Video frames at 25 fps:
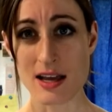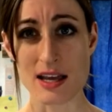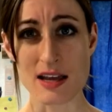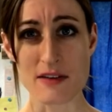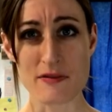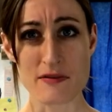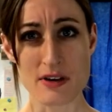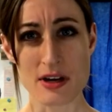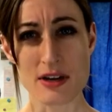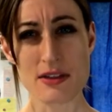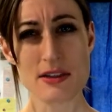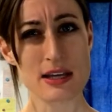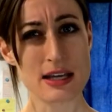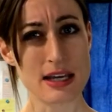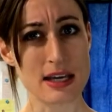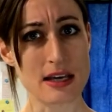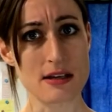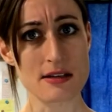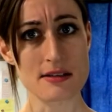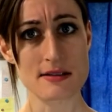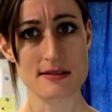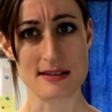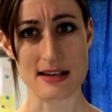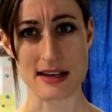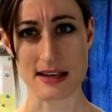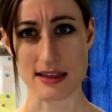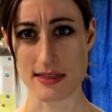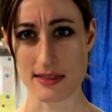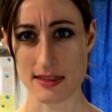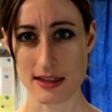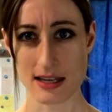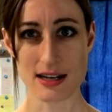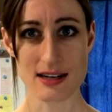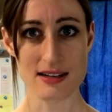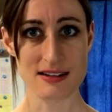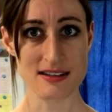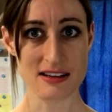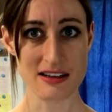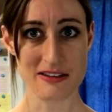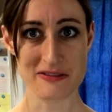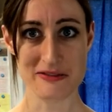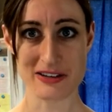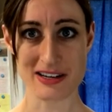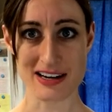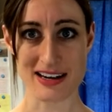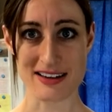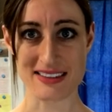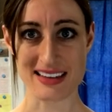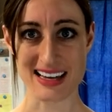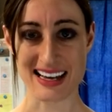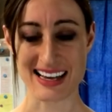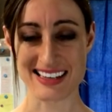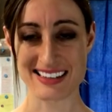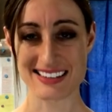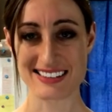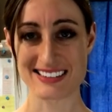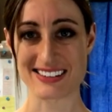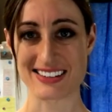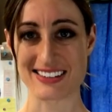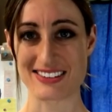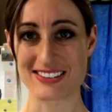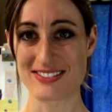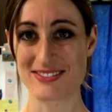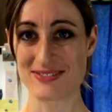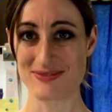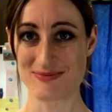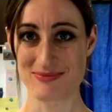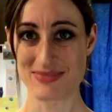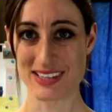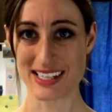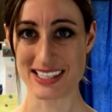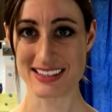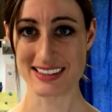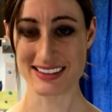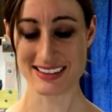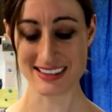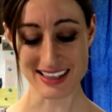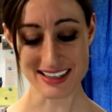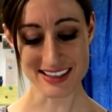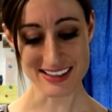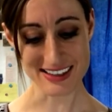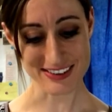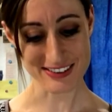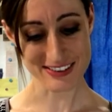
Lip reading: If nothing else, I think I delivered on that, so, but thank